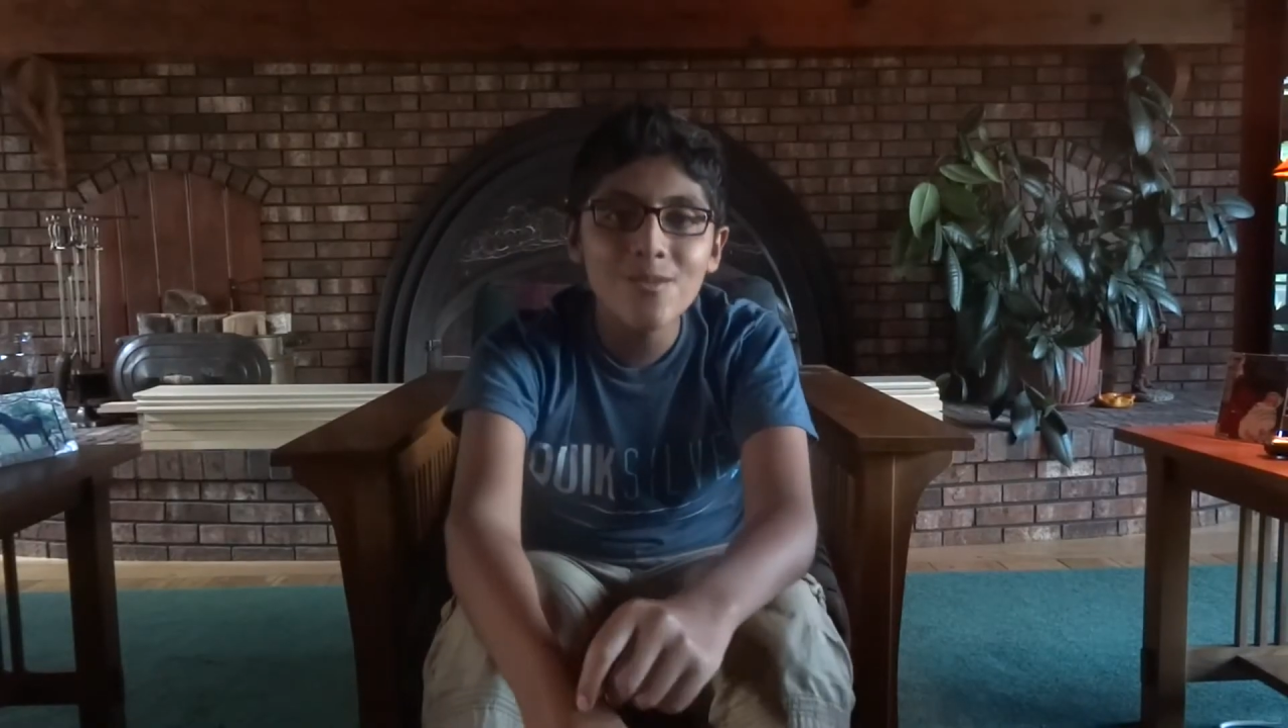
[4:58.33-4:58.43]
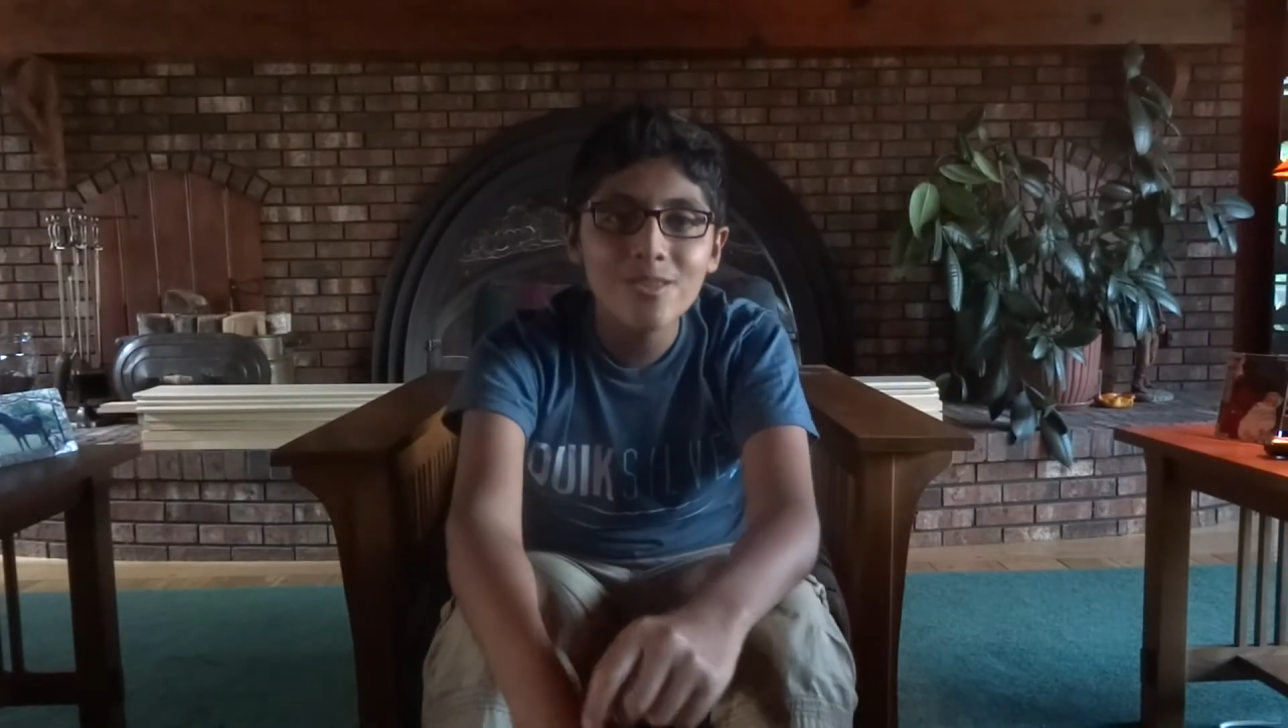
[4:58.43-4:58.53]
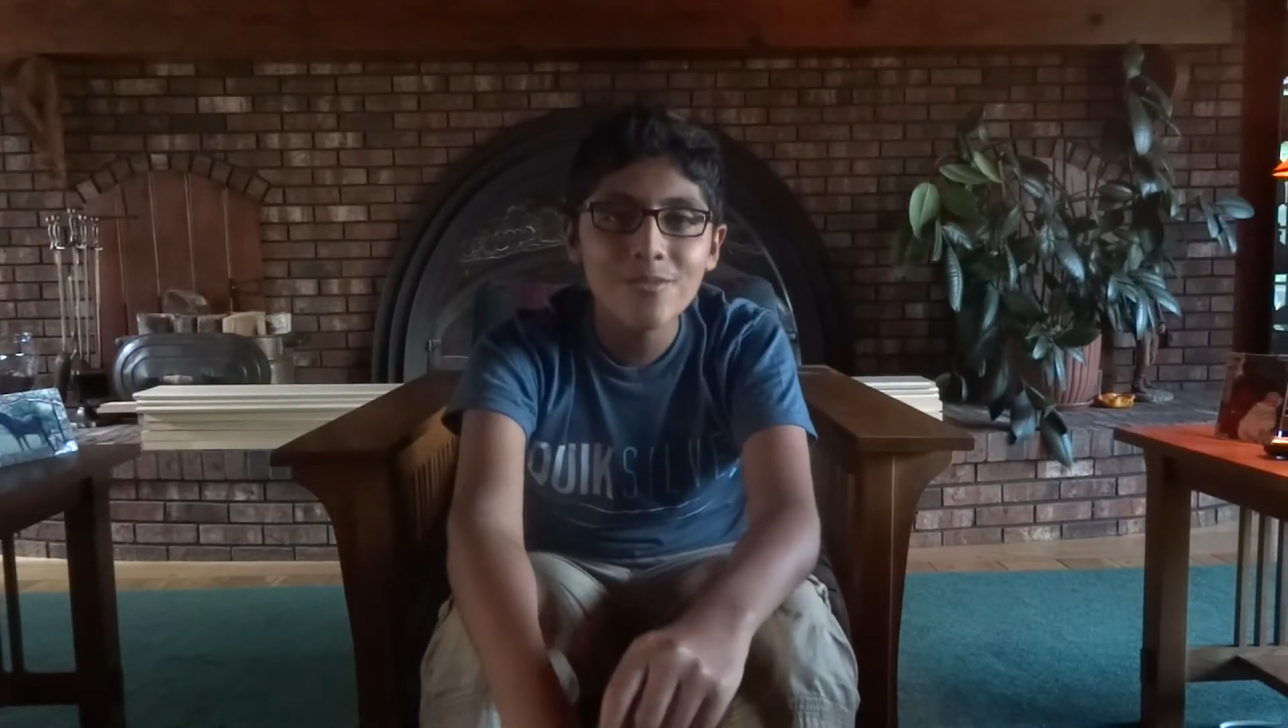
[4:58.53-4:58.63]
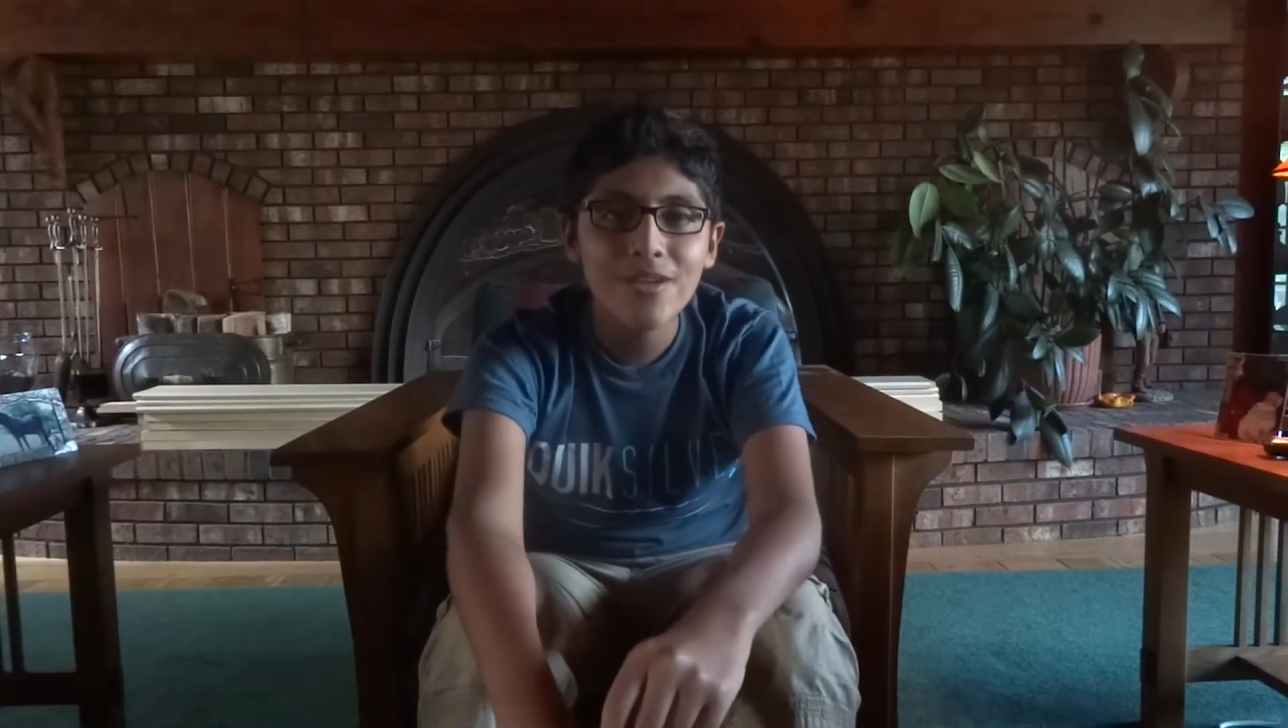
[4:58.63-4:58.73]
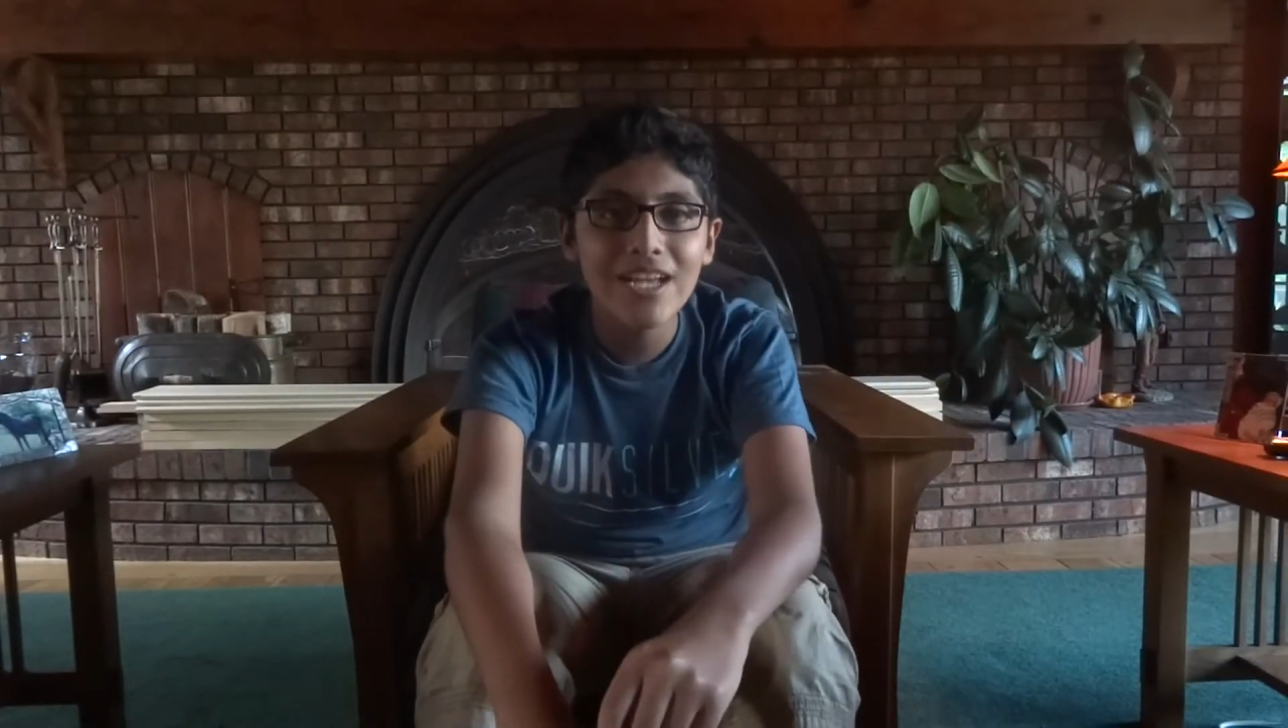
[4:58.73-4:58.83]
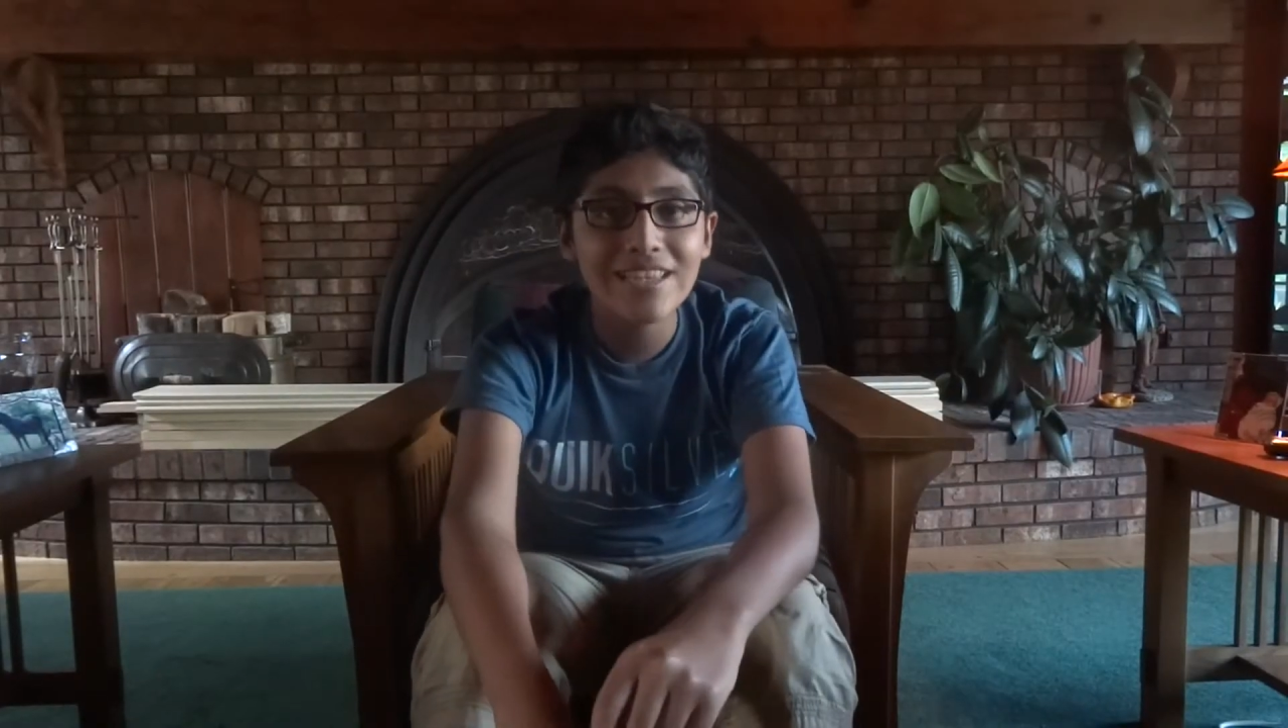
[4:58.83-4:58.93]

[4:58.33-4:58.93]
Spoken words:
with the fact